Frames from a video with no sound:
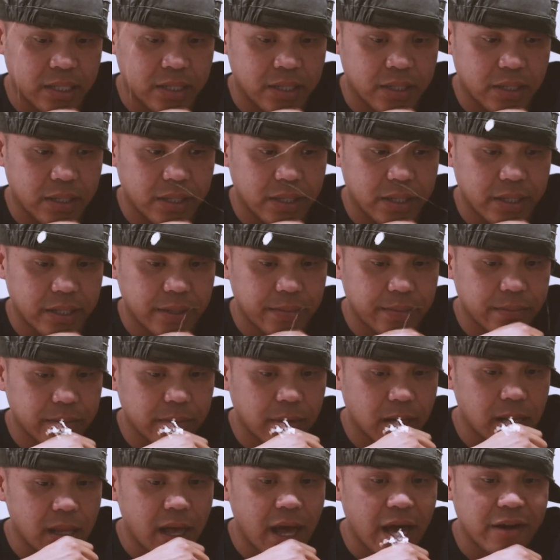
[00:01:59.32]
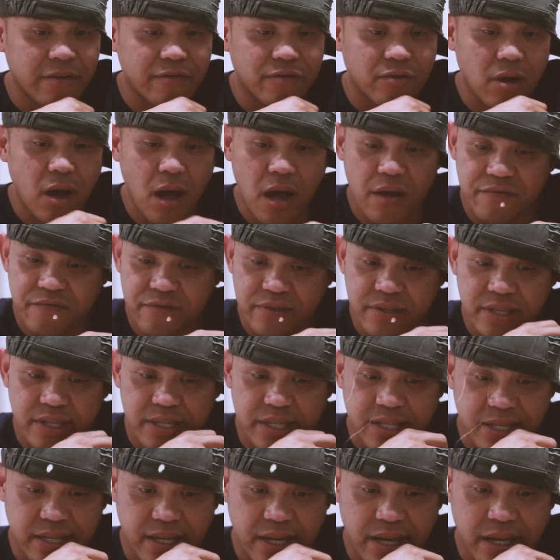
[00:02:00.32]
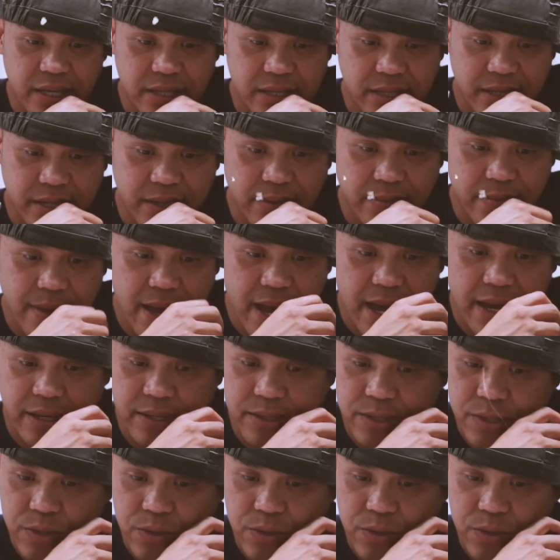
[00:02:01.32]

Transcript: It took a lot of confidence again to get back in the